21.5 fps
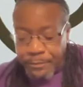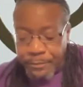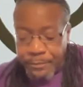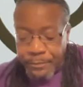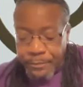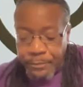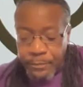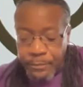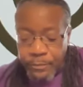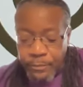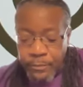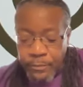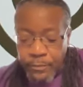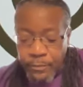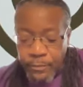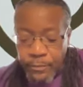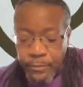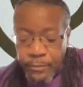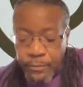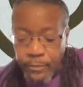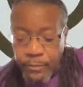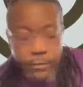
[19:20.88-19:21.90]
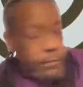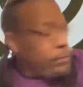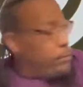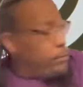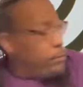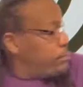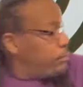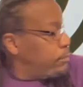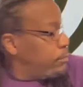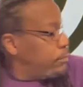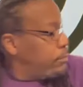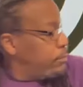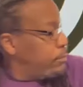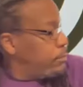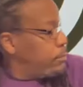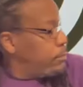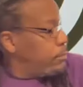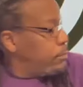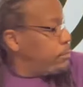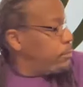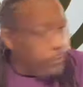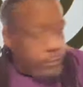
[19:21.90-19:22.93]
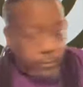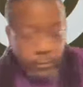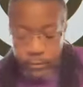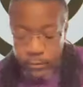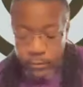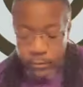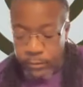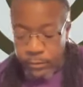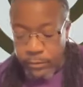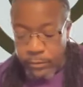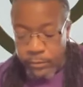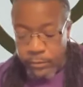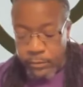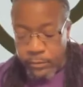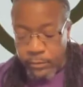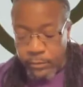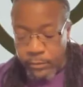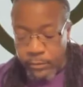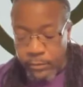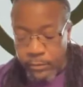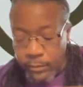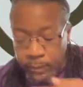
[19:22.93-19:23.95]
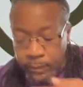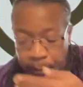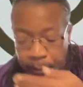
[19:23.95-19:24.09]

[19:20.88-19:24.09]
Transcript: (silence)